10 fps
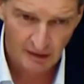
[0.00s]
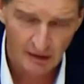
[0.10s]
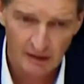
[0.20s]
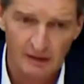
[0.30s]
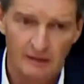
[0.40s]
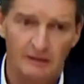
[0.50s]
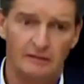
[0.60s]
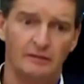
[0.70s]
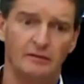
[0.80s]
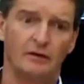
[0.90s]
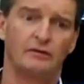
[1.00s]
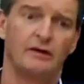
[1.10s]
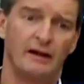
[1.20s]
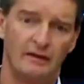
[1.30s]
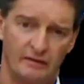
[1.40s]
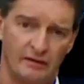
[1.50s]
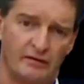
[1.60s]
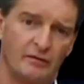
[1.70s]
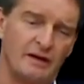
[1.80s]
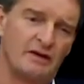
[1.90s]
No salary,
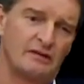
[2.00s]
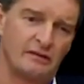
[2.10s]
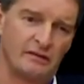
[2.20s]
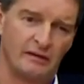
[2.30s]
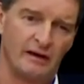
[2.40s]
just commissions.